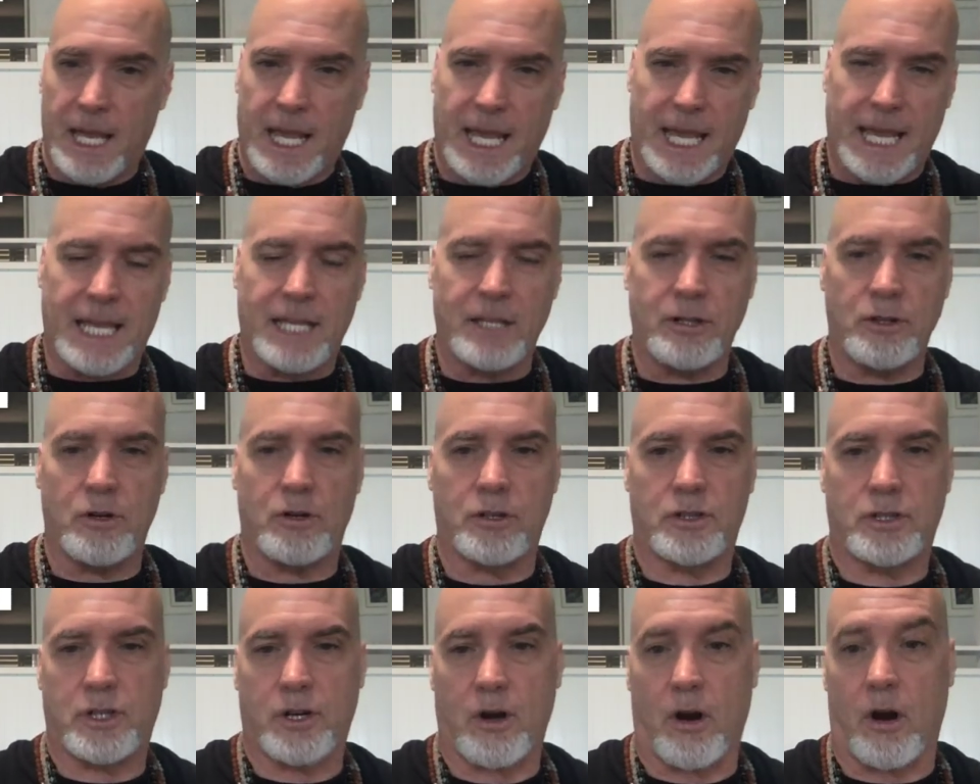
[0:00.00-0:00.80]
In your
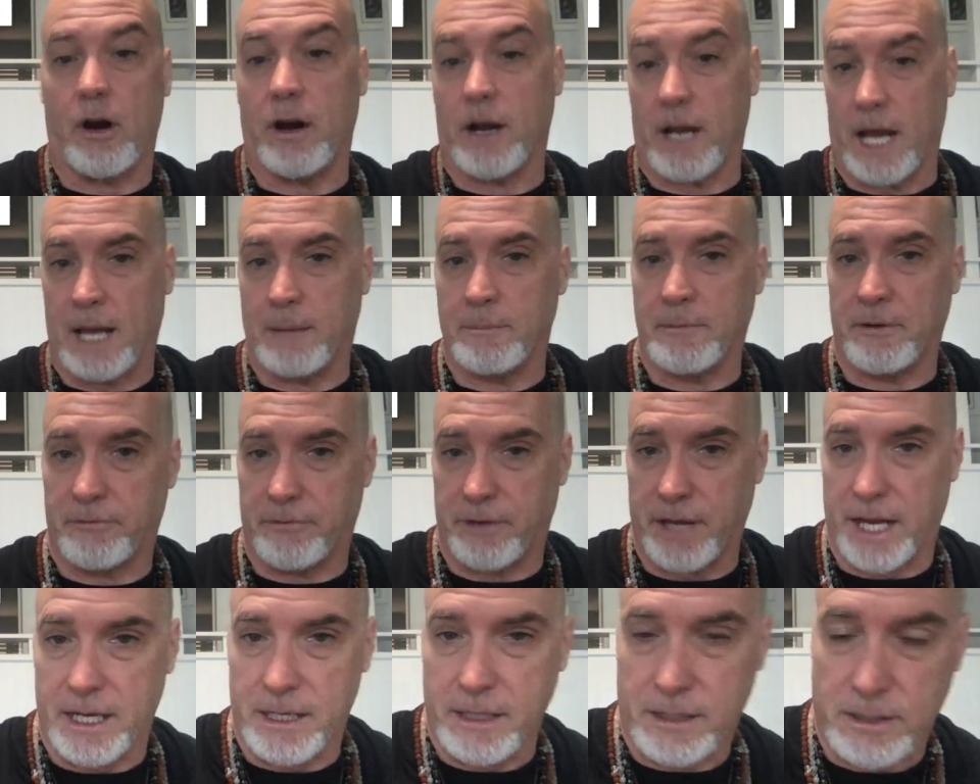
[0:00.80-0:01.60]
chart, I'm a
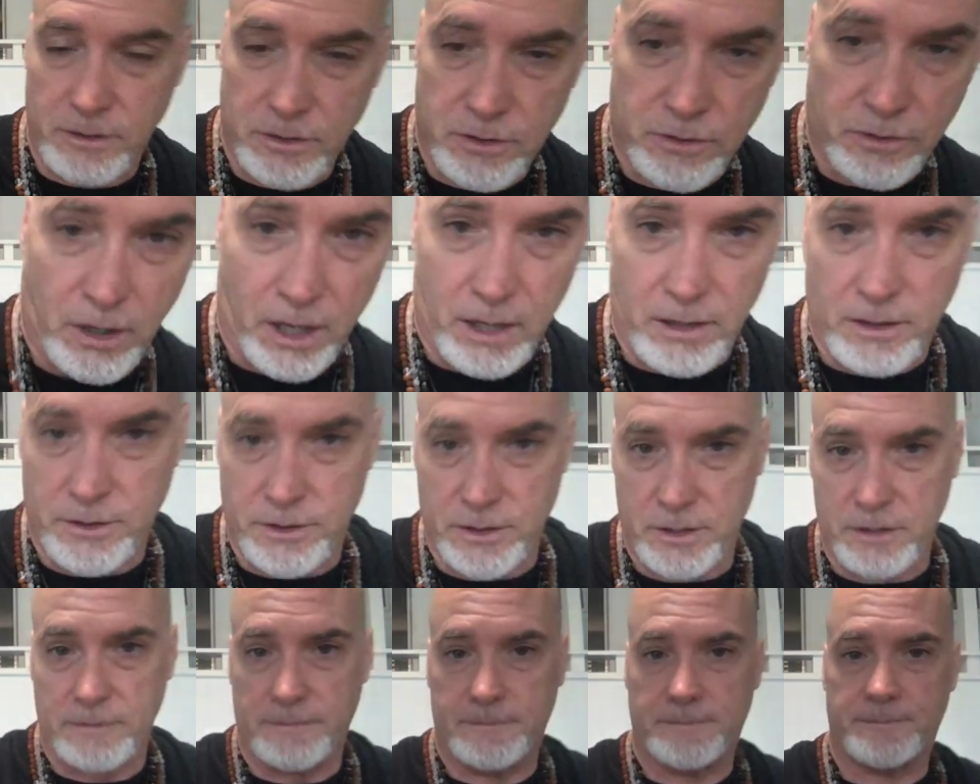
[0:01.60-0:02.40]
Vedic
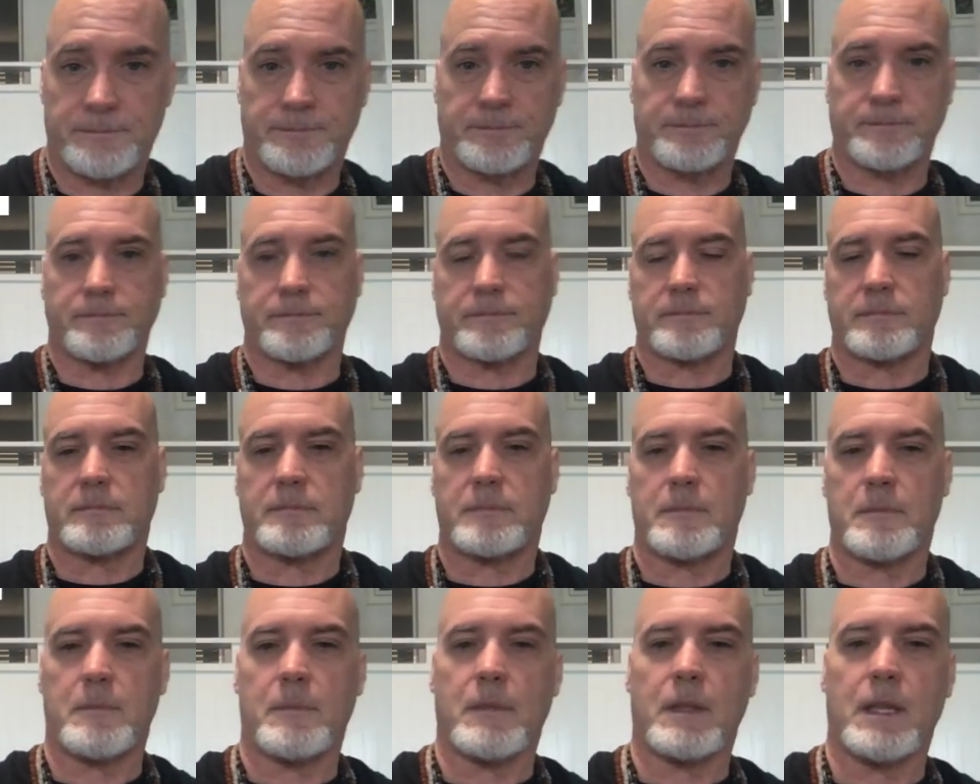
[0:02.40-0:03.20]
astrologer.
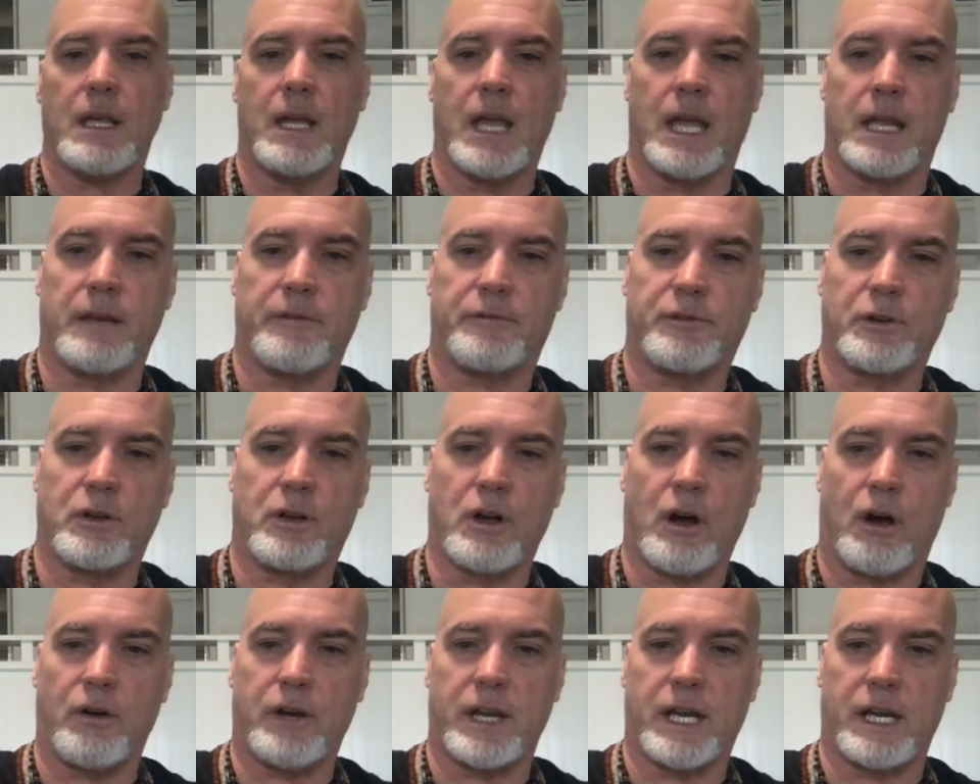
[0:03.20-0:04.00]
And if you
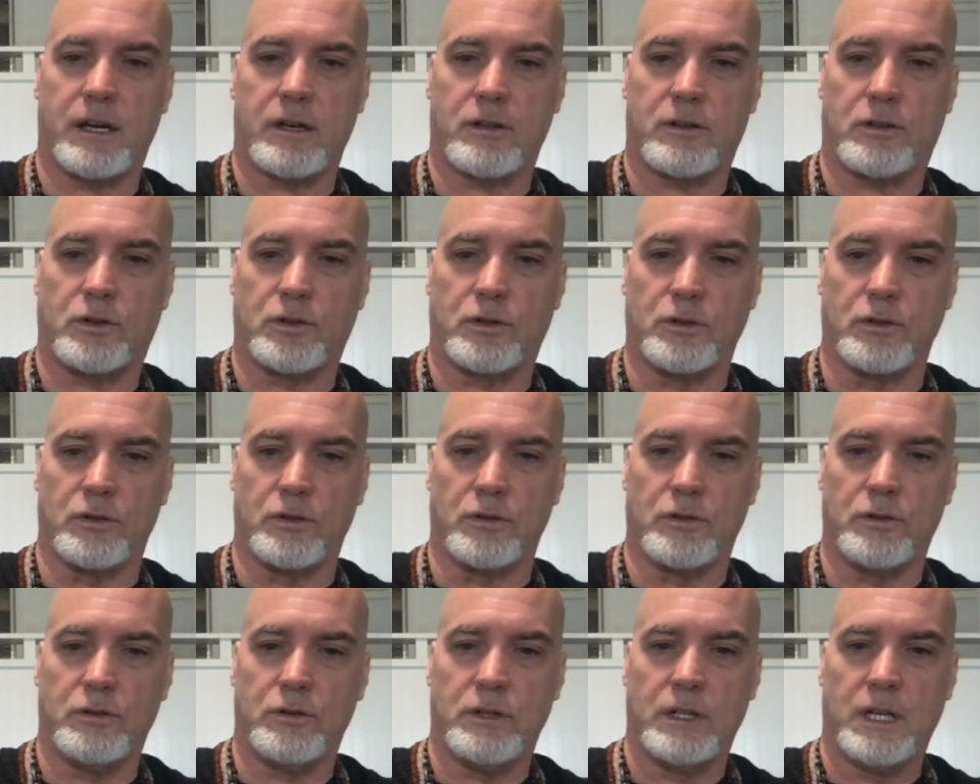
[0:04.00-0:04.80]
go here
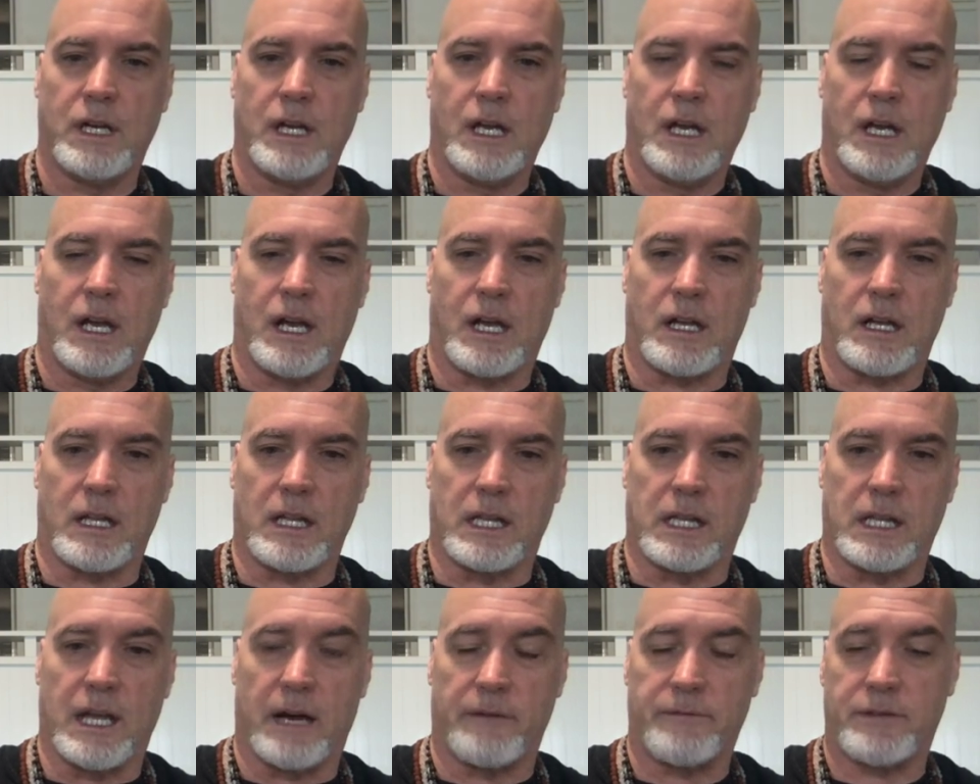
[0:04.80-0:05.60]
to
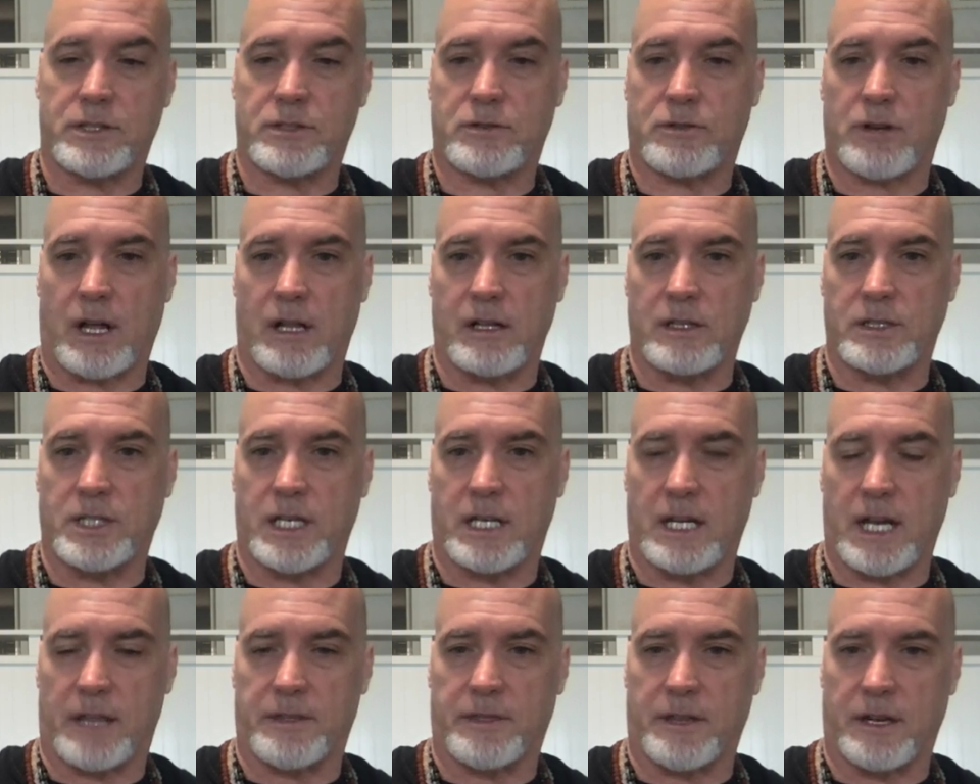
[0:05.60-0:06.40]

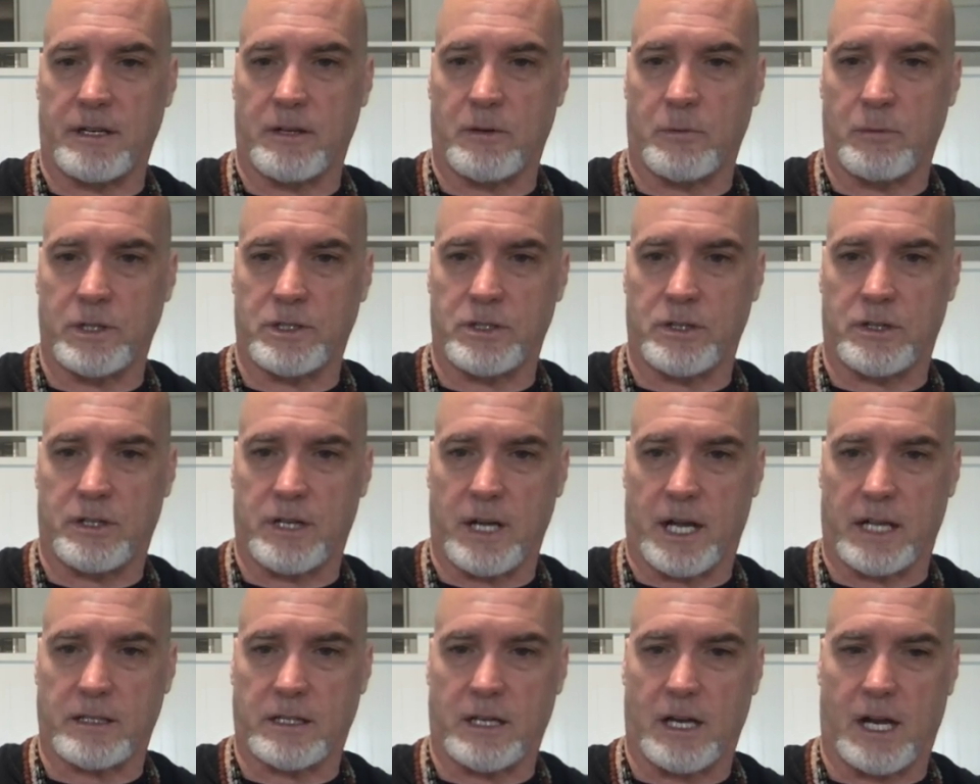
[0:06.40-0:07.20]

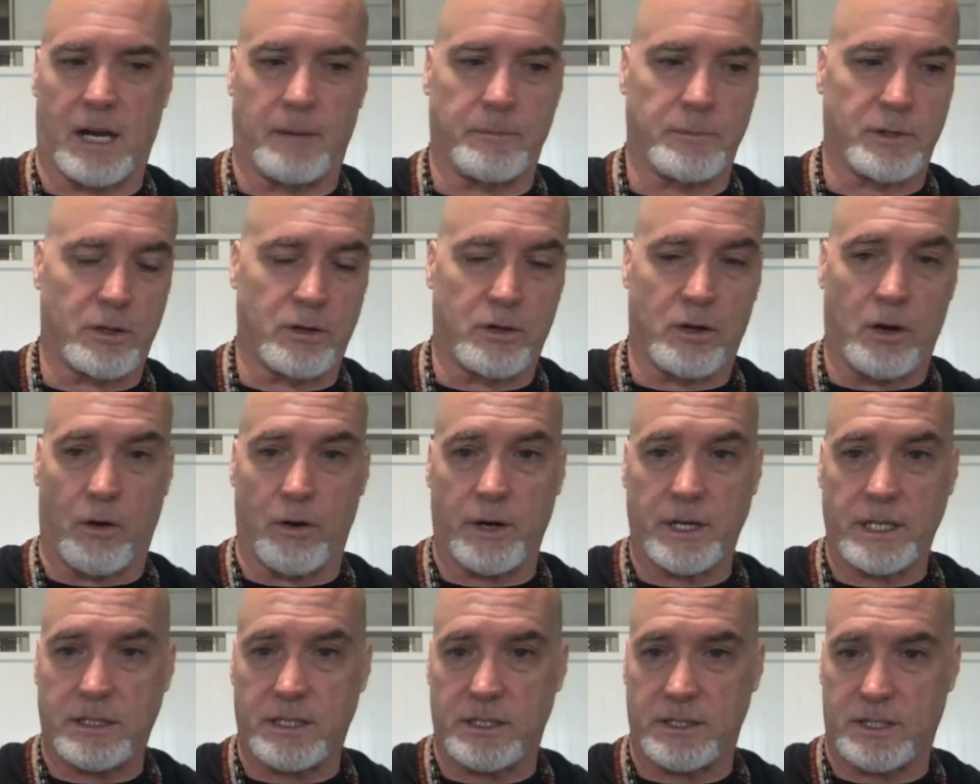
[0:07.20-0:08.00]
loveastrology.thunderwizard.com, you're
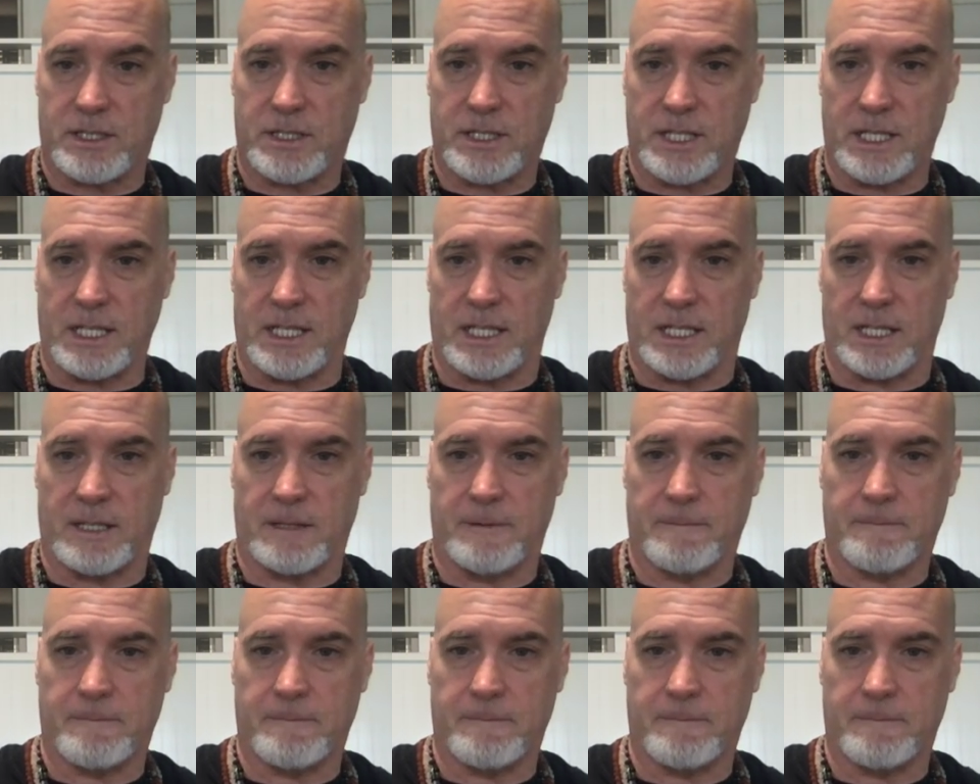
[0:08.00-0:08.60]
going to see